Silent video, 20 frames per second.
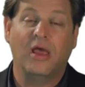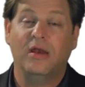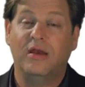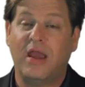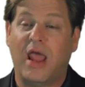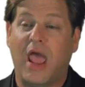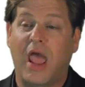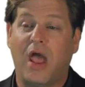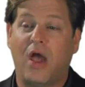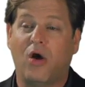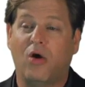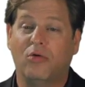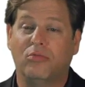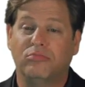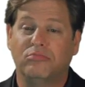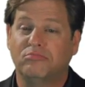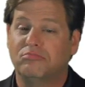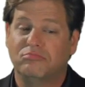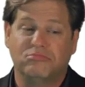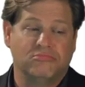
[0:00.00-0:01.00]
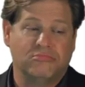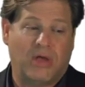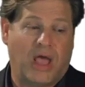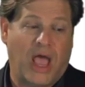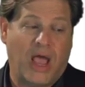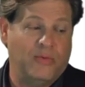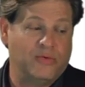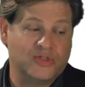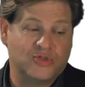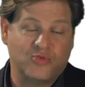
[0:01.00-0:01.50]
Now,
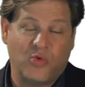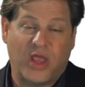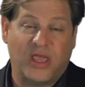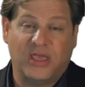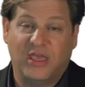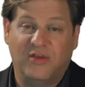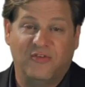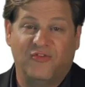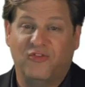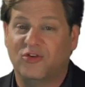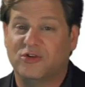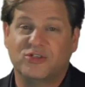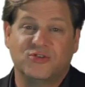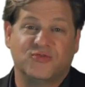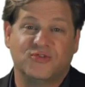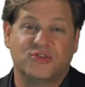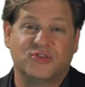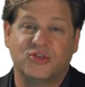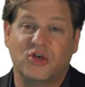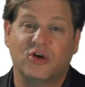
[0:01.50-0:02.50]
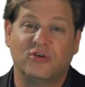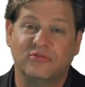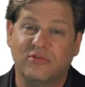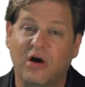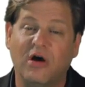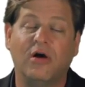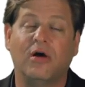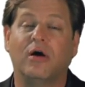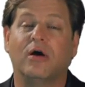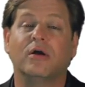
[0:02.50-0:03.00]
I was ranking first for so
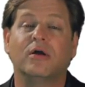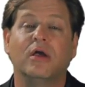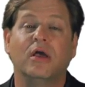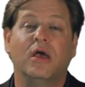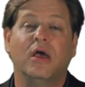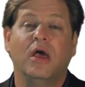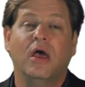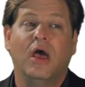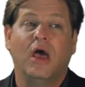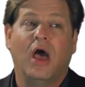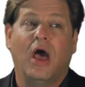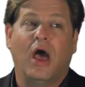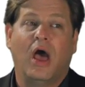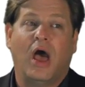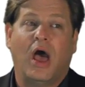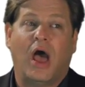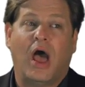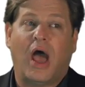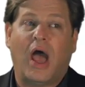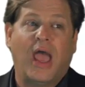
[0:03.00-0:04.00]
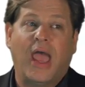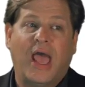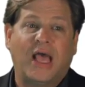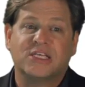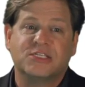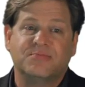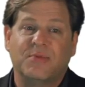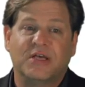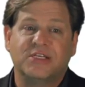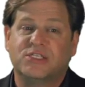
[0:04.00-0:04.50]
long, I
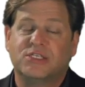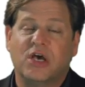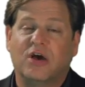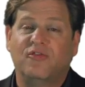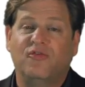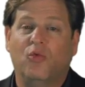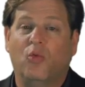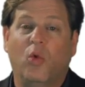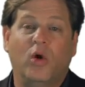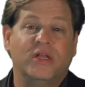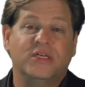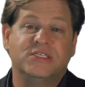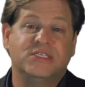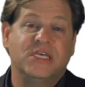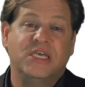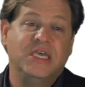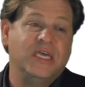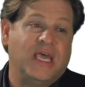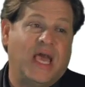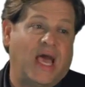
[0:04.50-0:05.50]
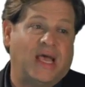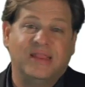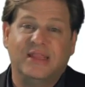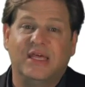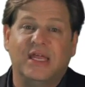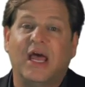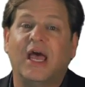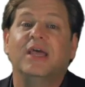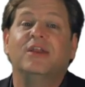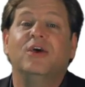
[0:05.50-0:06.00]
asked myself, what has he got
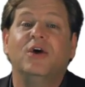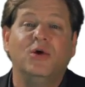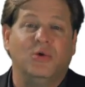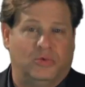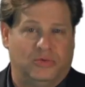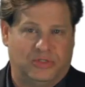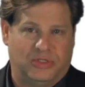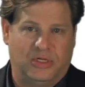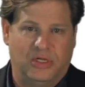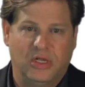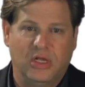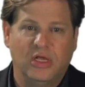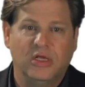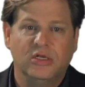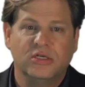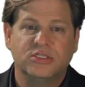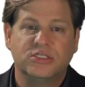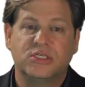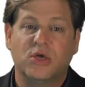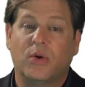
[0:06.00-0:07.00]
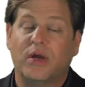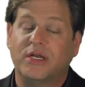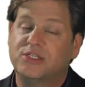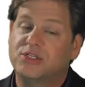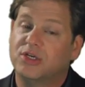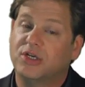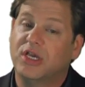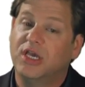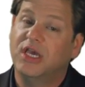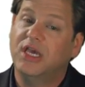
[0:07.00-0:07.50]
that I don't? So I
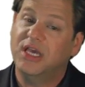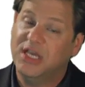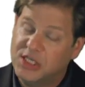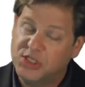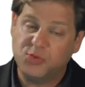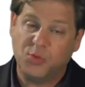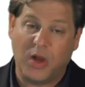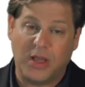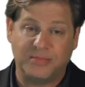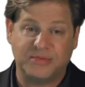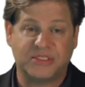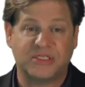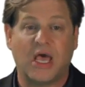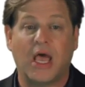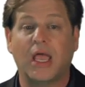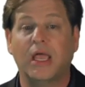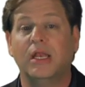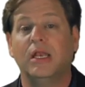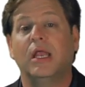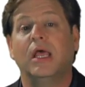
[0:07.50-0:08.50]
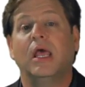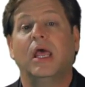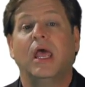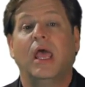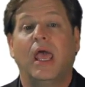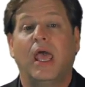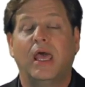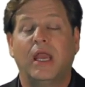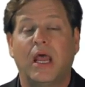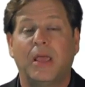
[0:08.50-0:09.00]
took his website
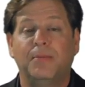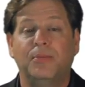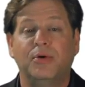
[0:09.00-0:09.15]
and I